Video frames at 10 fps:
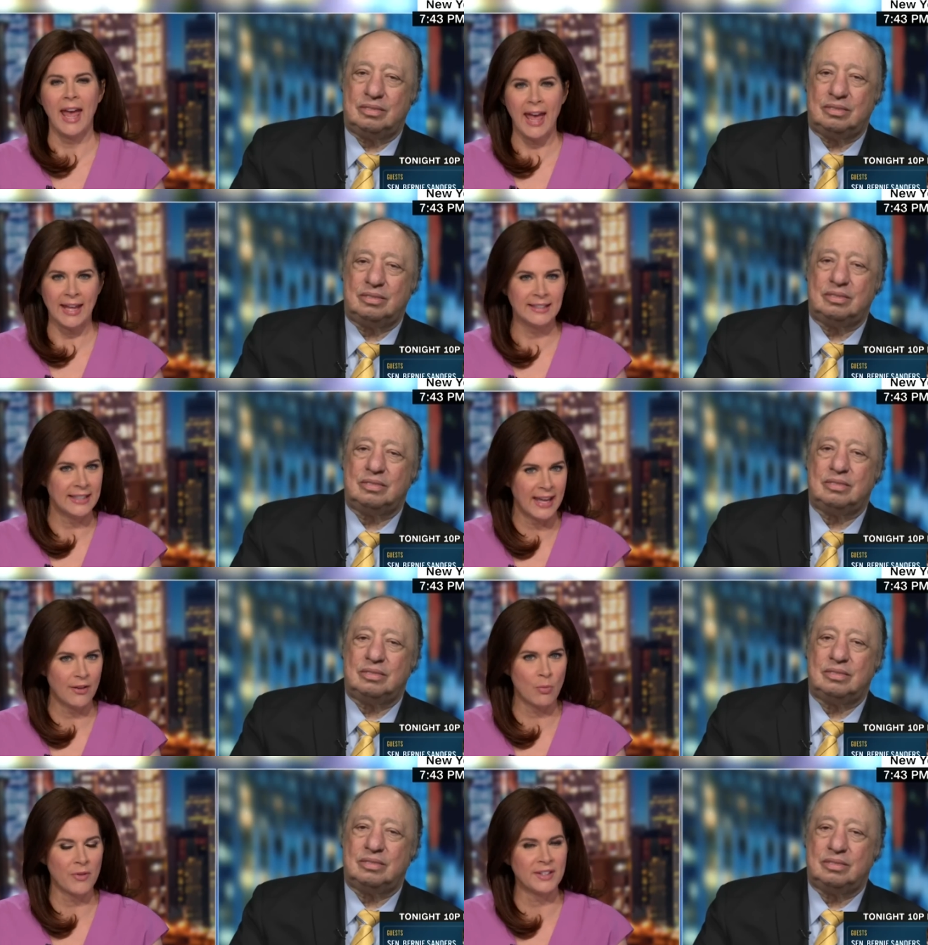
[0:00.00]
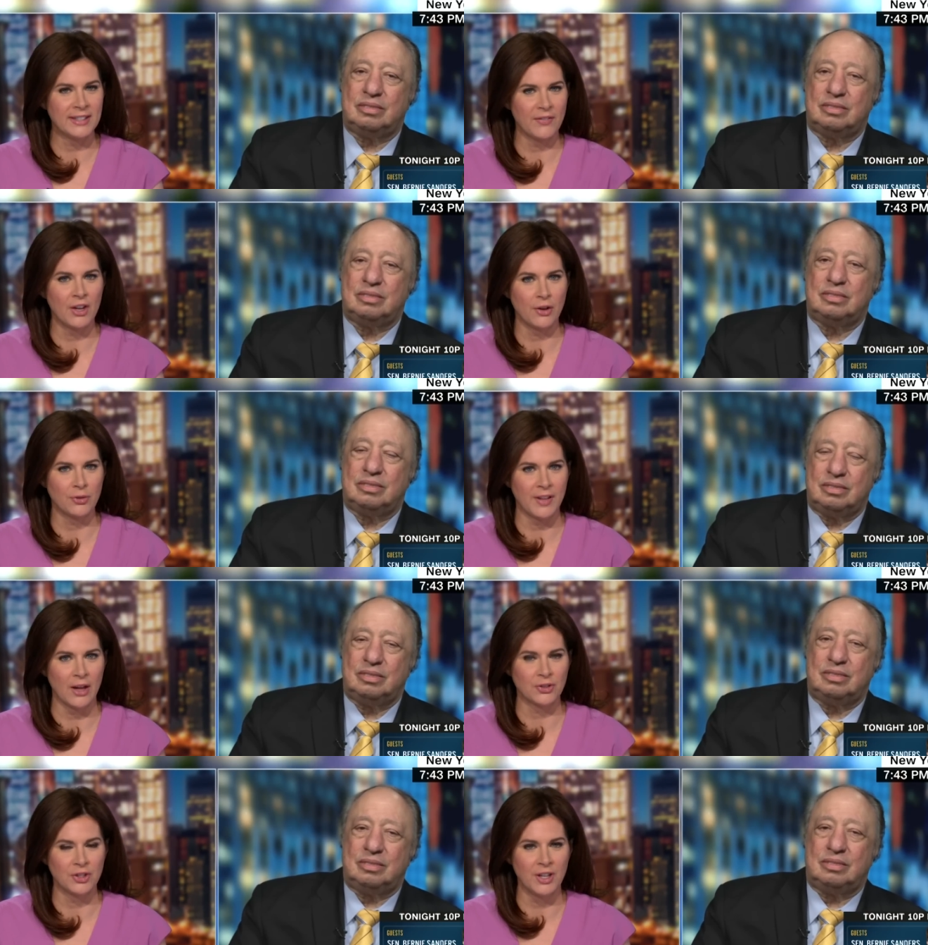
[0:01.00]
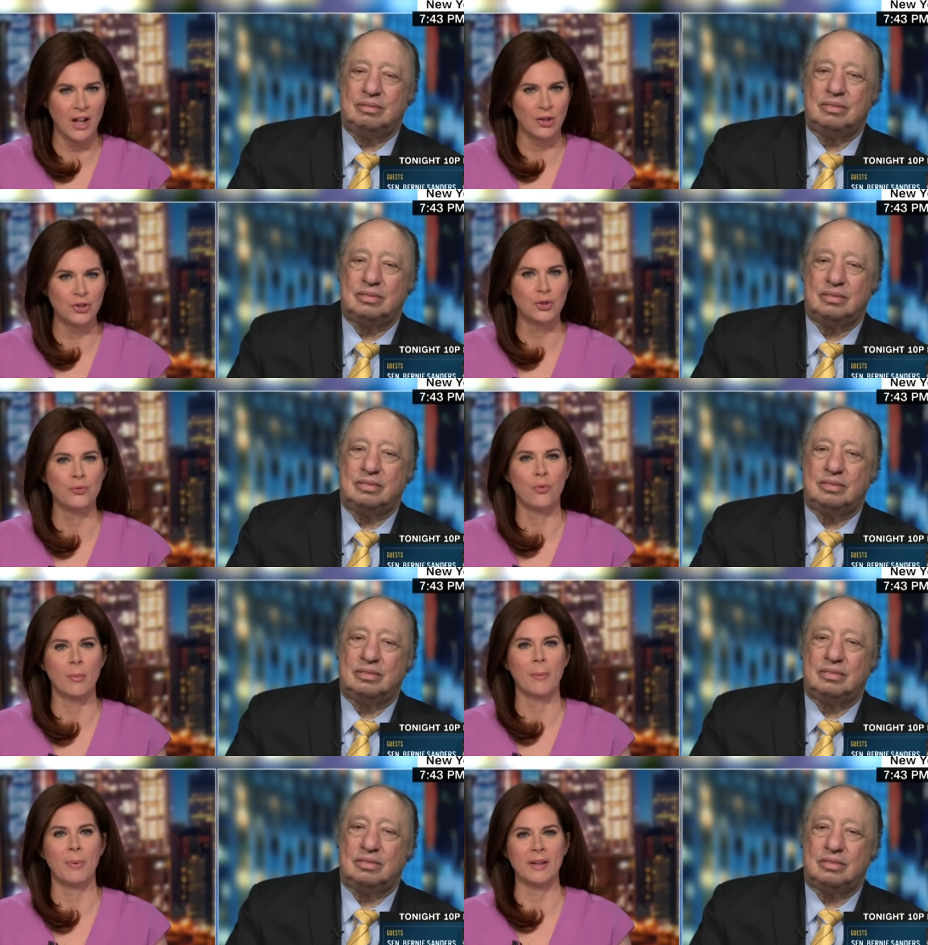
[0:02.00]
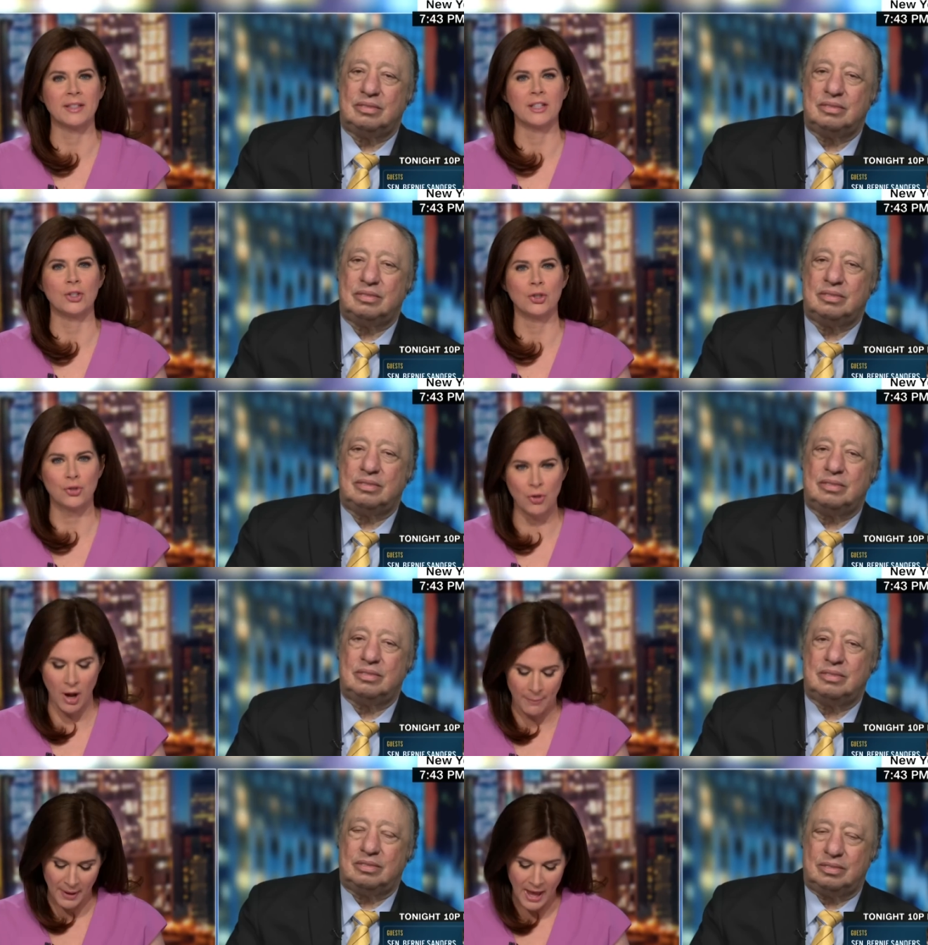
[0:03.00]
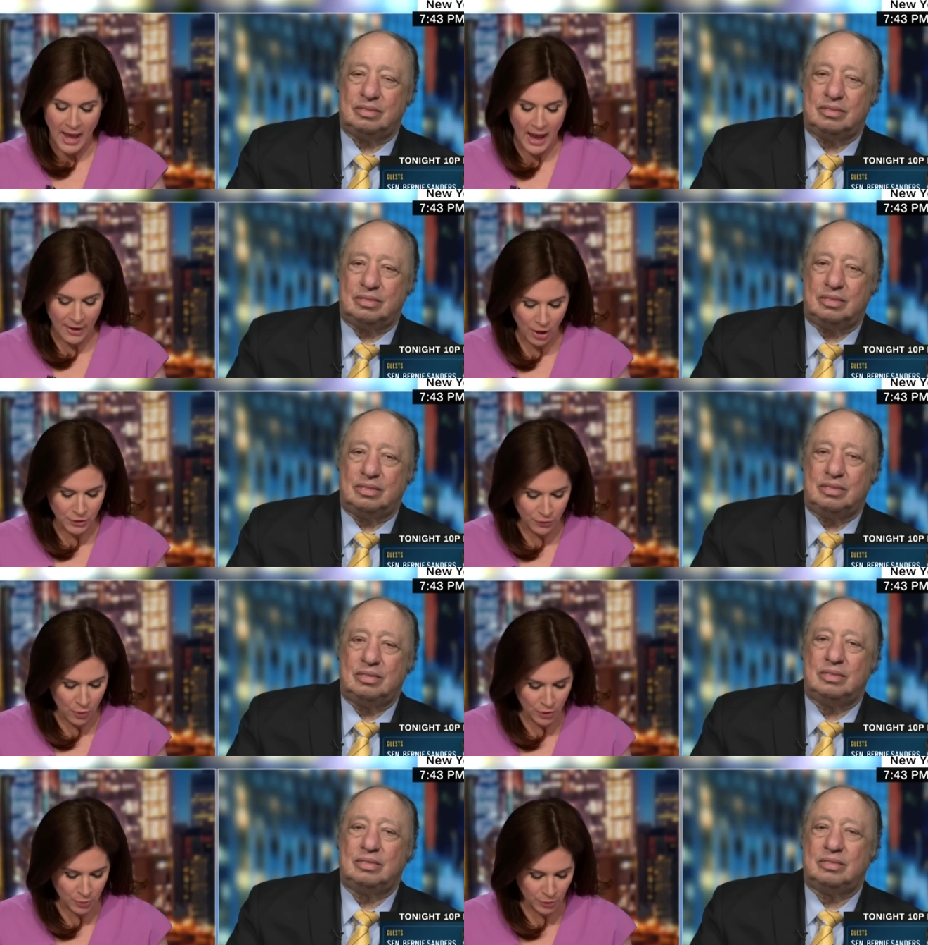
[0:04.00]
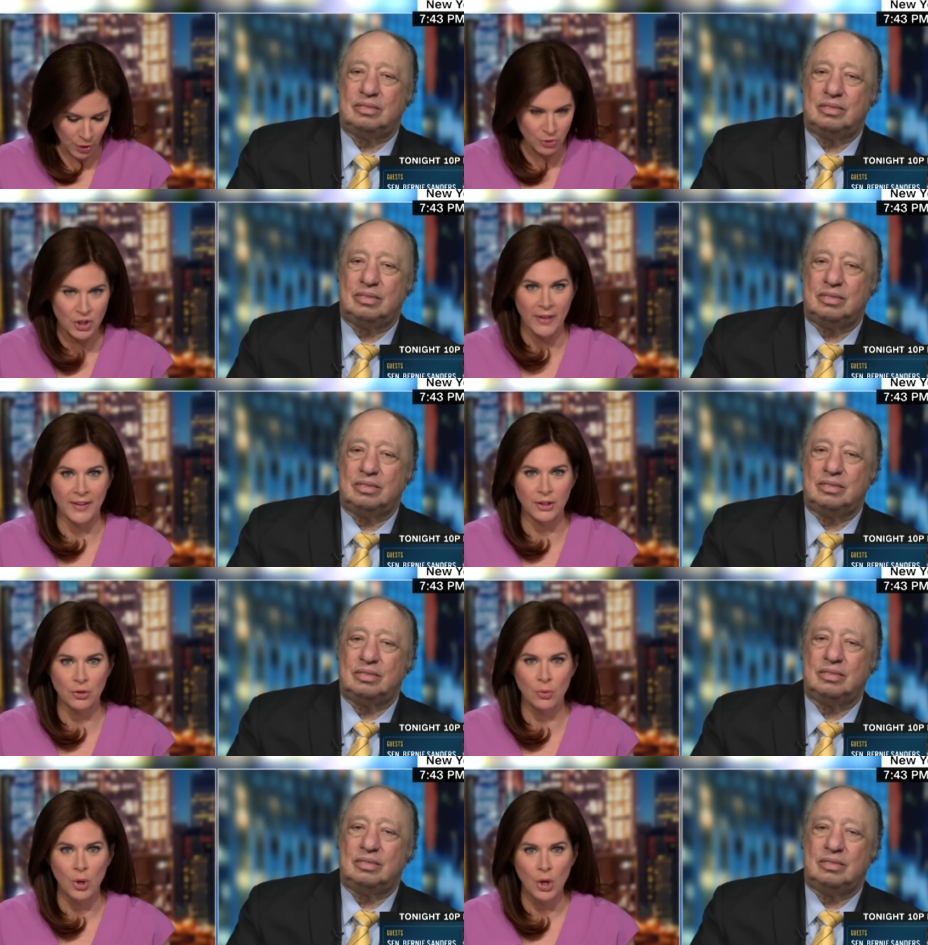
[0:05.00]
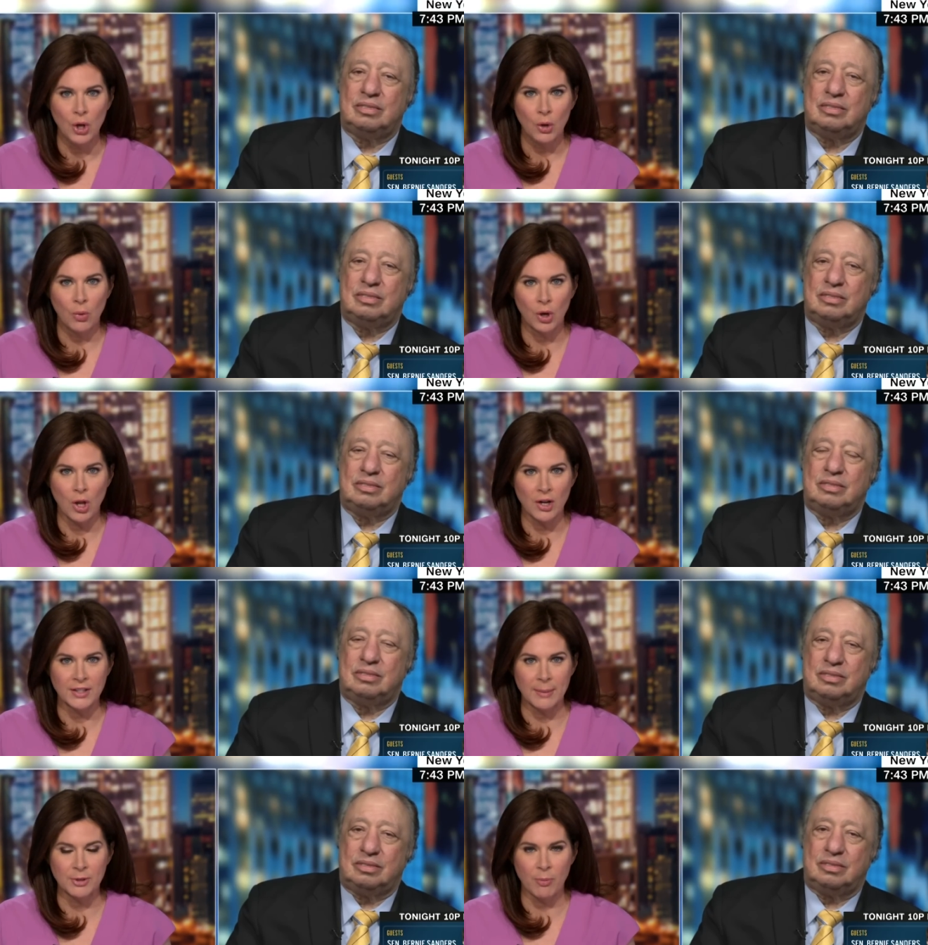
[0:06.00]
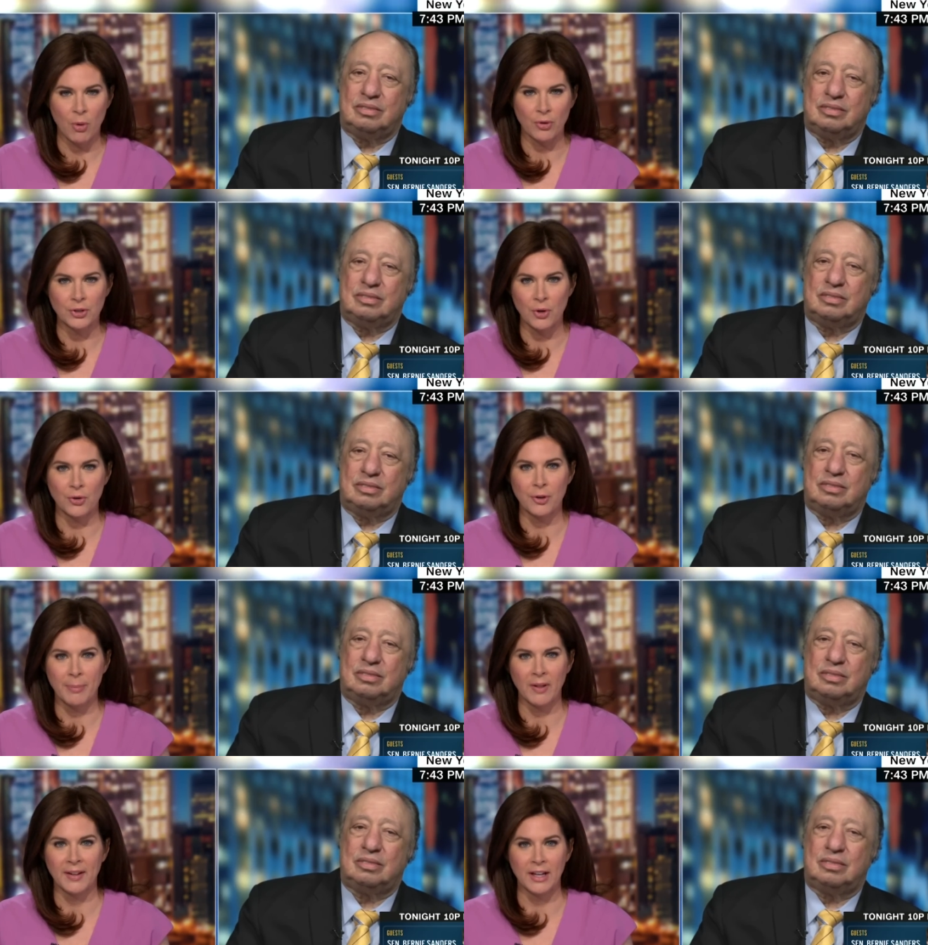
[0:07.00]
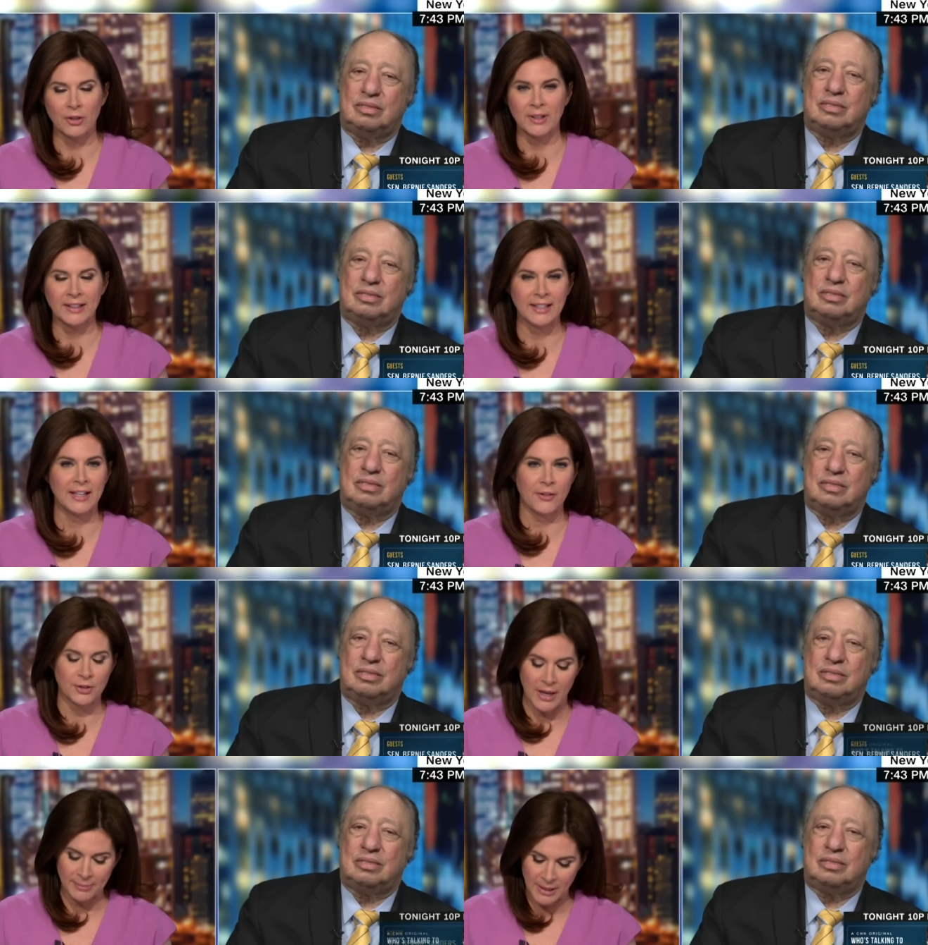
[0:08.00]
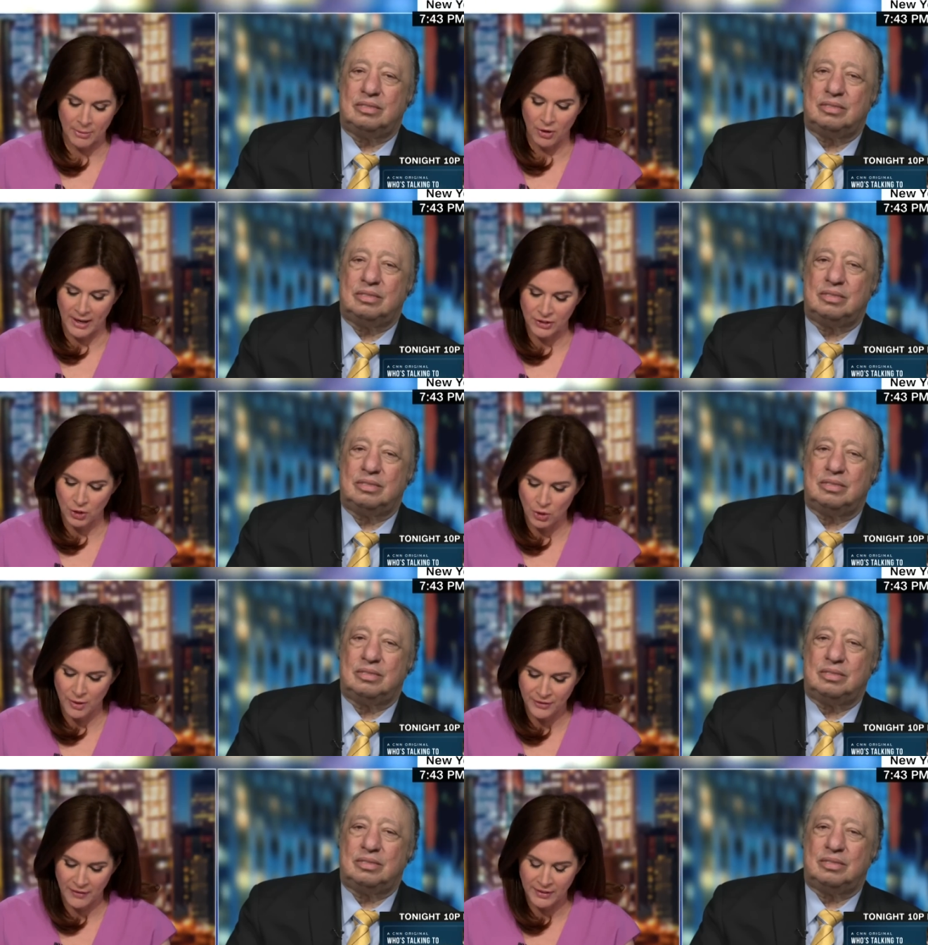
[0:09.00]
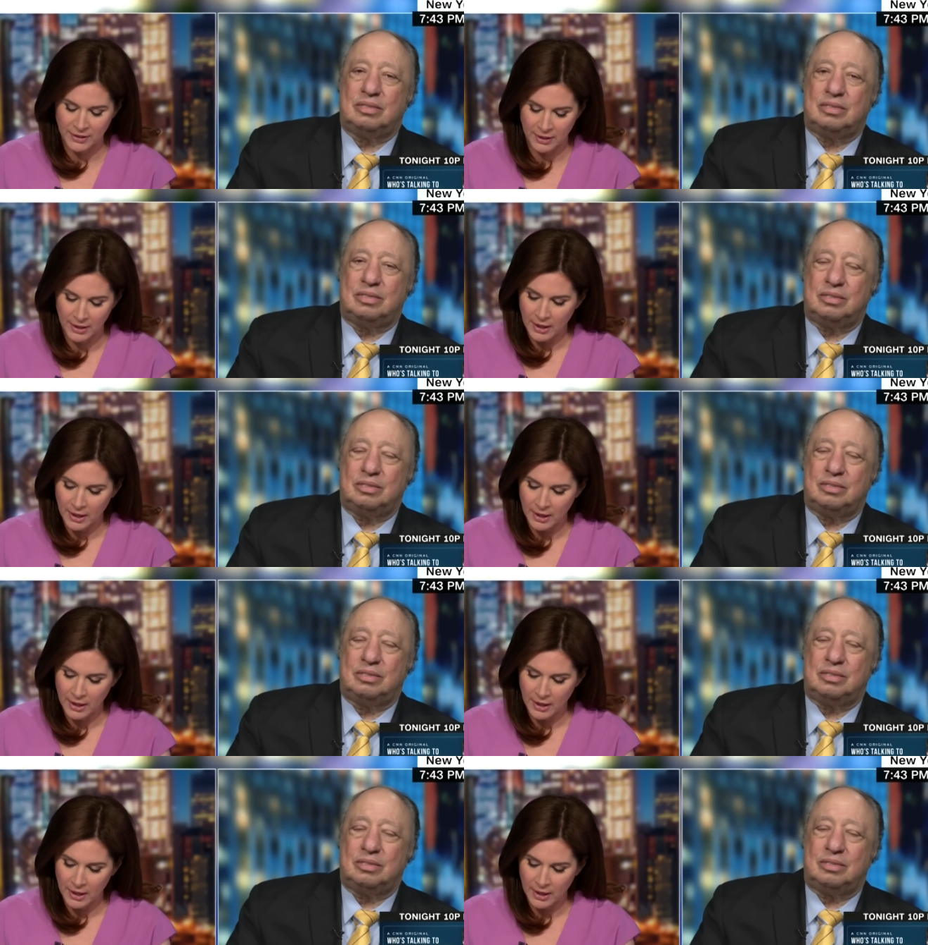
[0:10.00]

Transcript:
Speaker 1: And he gave more than $700,000 to former President Trump. I also, of course, will note, John, that you were a longtime supporter and donor to Bill and Hillary Clinton and other top Democrats. So you have given to